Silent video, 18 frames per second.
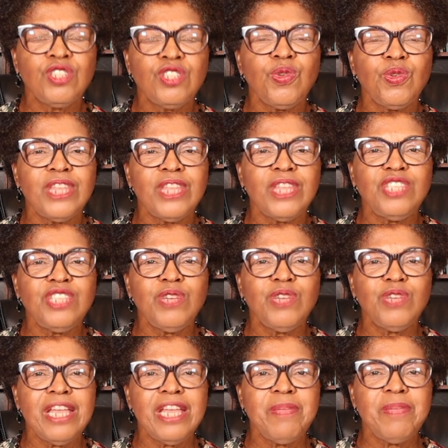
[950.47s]
so that
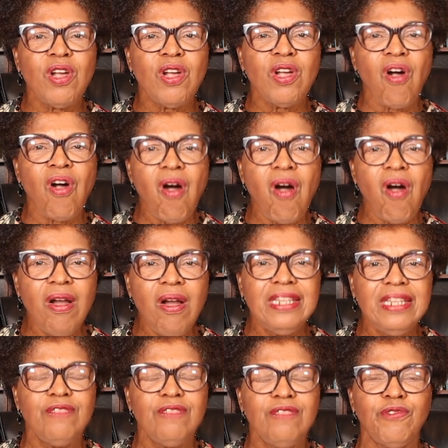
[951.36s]
you can be
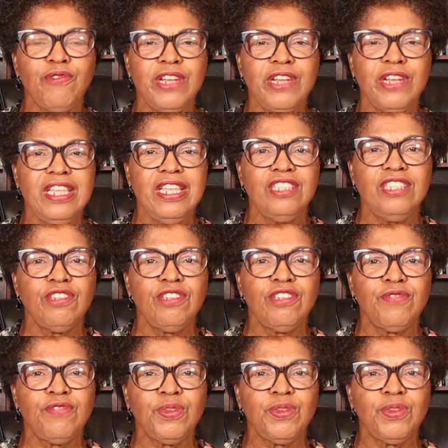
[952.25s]
called in for an
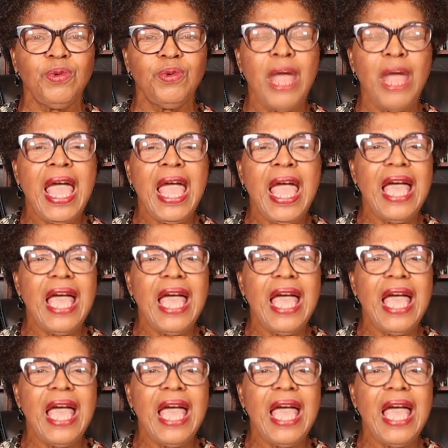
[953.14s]
interview.